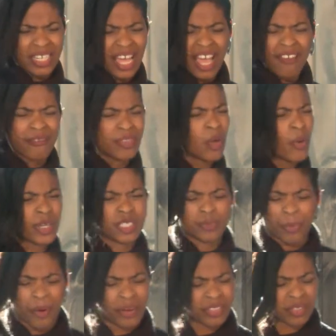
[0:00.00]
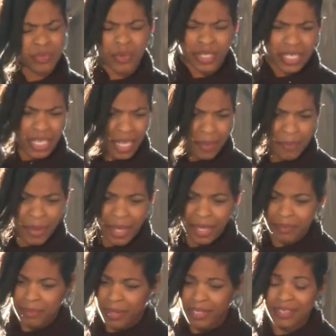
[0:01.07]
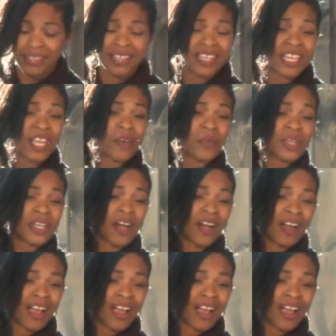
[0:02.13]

And I have no experience in running a campaign. But here we are.